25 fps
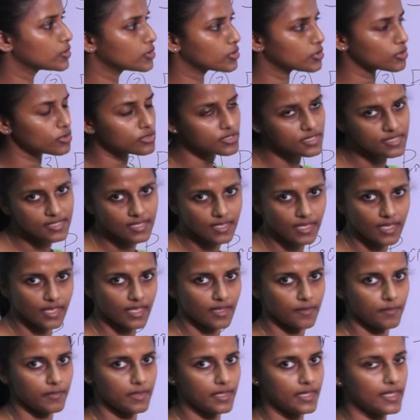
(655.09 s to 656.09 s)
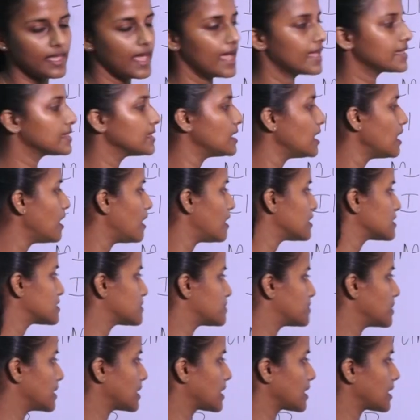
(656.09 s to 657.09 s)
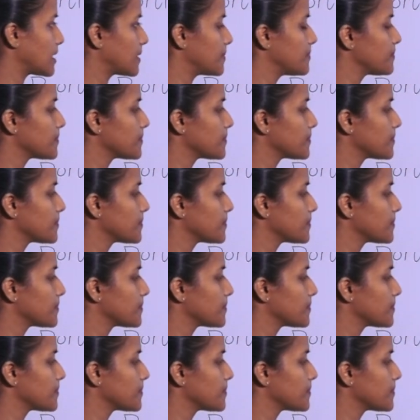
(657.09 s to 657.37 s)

to see me at the hospital.